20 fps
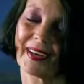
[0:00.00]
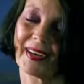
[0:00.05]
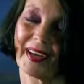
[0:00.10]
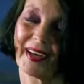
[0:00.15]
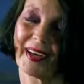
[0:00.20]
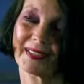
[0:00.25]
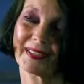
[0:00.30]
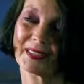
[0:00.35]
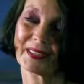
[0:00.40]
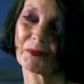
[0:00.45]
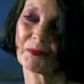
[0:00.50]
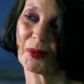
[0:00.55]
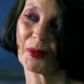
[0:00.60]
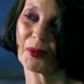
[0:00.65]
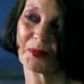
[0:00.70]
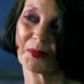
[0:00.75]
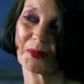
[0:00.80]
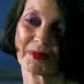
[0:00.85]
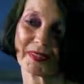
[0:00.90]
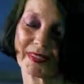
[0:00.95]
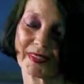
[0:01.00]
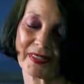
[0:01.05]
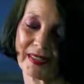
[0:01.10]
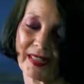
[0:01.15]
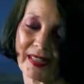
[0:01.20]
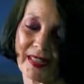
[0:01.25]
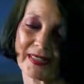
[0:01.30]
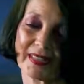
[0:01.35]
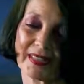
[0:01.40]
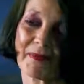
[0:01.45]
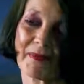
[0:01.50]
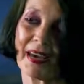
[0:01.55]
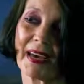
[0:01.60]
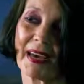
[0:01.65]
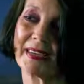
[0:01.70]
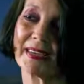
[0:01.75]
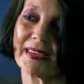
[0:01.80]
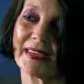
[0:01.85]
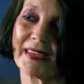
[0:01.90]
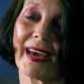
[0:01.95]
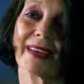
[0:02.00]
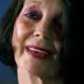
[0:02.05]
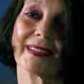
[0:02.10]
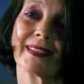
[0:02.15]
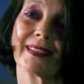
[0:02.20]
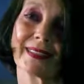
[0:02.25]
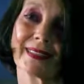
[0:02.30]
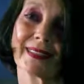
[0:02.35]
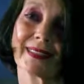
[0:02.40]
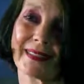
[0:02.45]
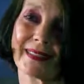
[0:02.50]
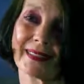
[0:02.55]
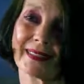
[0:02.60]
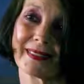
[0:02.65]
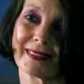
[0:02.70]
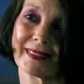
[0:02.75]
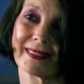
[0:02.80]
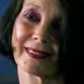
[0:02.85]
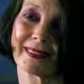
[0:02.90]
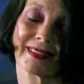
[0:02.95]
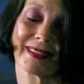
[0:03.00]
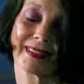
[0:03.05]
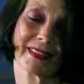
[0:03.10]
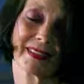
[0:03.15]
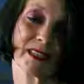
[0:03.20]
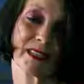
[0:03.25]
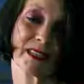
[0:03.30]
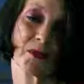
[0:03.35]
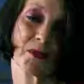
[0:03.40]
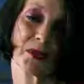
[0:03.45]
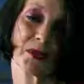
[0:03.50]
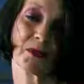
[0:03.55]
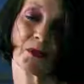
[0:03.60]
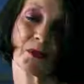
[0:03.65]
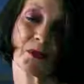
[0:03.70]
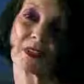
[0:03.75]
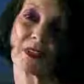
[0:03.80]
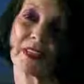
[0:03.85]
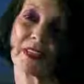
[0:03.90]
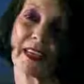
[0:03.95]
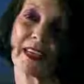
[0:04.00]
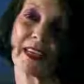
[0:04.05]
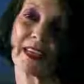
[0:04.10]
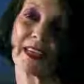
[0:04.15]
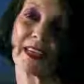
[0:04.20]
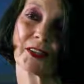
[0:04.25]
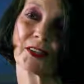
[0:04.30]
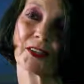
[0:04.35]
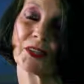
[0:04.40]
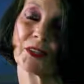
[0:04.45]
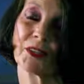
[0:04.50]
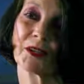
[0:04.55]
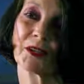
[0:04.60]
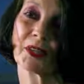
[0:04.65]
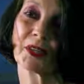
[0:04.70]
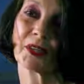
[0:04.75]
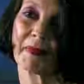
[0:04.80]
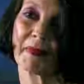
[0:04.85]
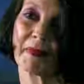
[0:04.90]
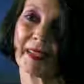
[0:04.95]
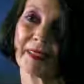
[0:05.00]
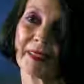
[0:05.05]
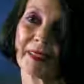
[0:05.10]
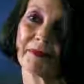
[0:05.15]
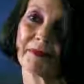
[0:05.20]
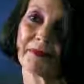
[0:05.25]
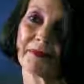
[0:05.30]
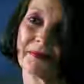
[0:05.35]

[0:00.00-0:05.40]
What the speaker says: I suppose that that's the man he hates. And he did what the worst thing he could do to the man.